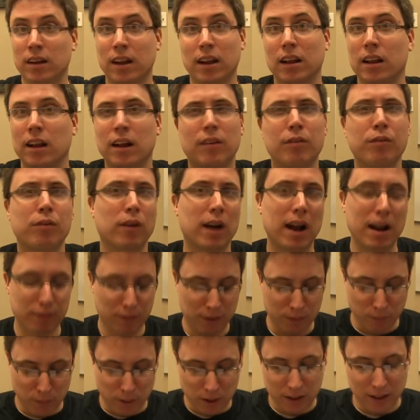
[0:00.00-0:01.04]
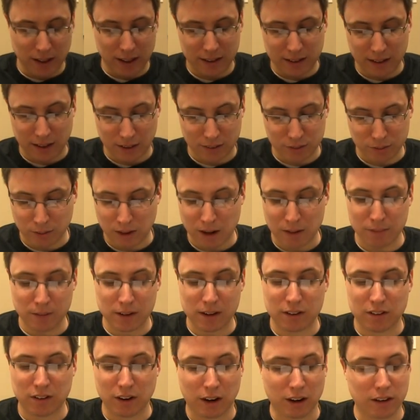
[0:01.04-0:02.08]
like for every one like this, for
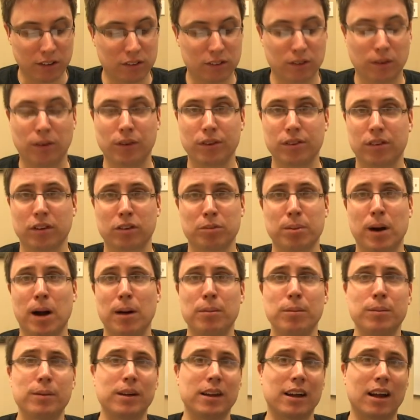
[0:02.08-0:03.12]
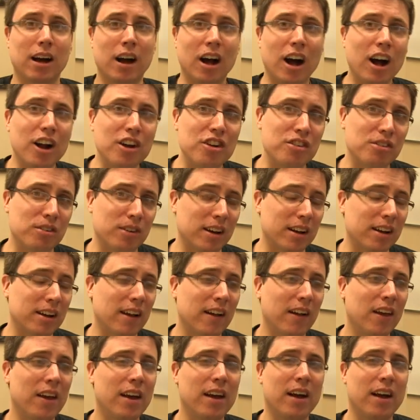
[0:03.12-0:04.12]
every Dark Souls, there's probably 100